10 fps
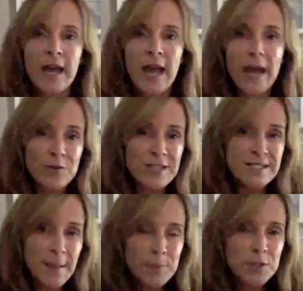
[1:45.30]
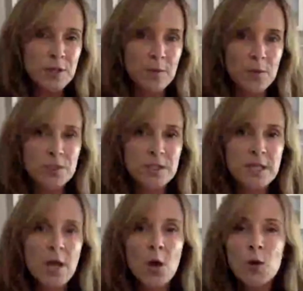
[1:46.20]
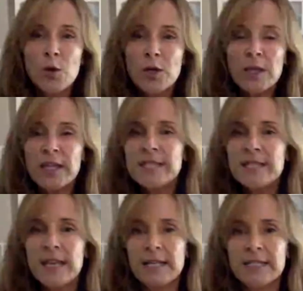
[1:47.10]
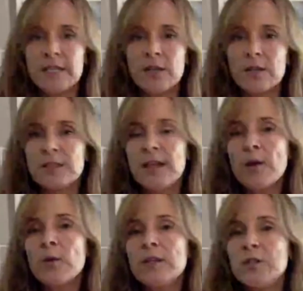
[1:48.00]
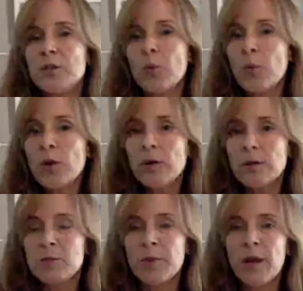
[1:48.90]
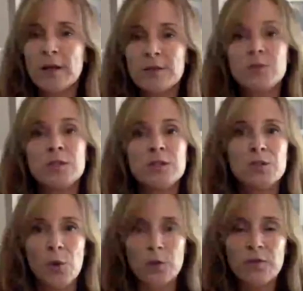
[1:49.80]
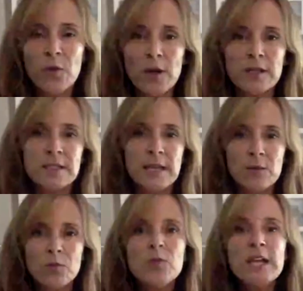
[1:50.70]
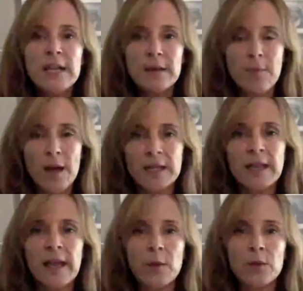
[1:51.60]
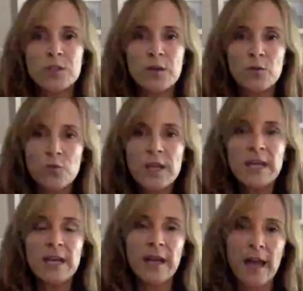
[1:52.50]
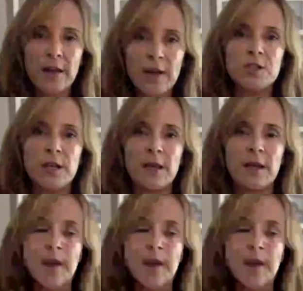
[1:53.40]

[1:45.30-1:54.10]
and reception, which is good listening skills, not only to the words, but also to the tone of voice and reading body language and reading energy.